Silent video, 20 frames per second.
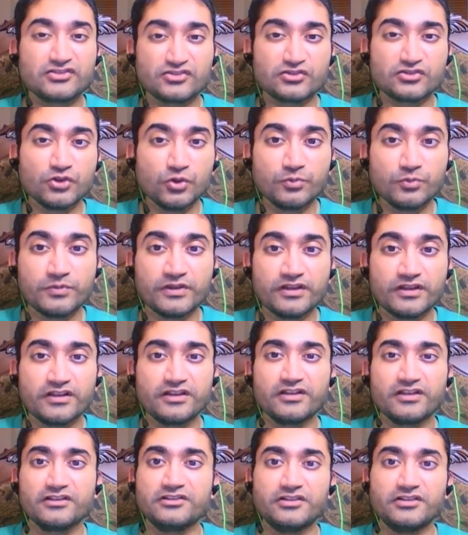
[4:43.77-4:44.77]

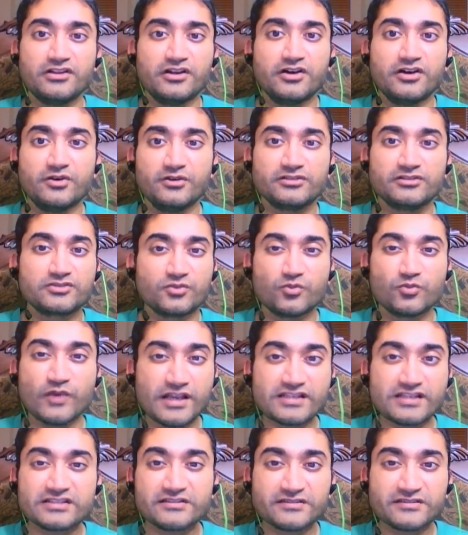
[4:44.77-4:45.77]
stupid you know it's a
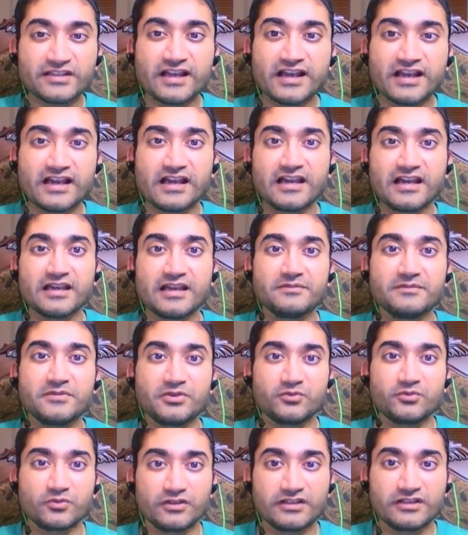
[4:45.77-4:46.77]
waste of time
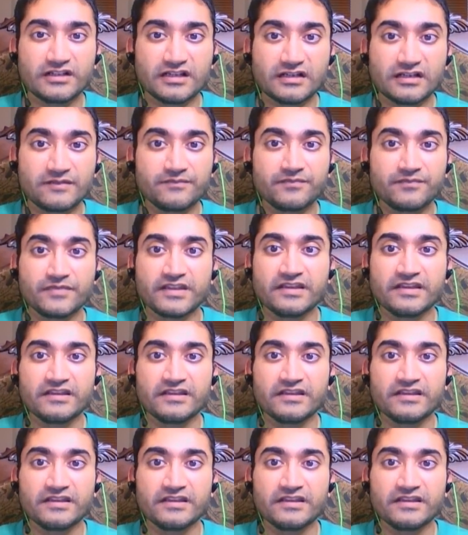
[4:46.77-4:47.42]
and whatnot